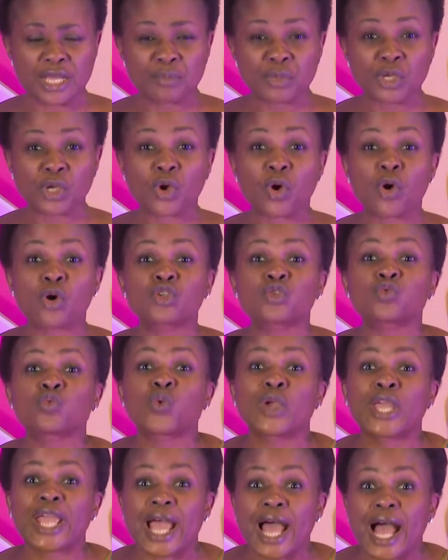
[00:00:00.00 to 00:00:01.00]
because
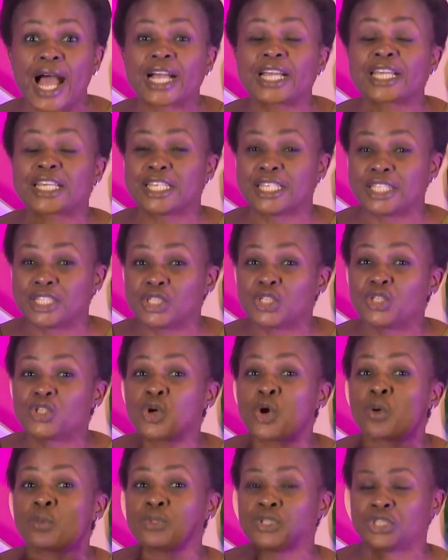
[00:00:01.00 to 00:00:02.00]
we are
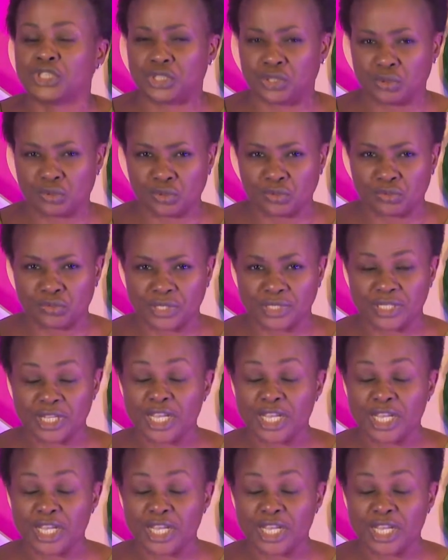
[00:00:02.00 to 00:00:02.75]
kingdom children.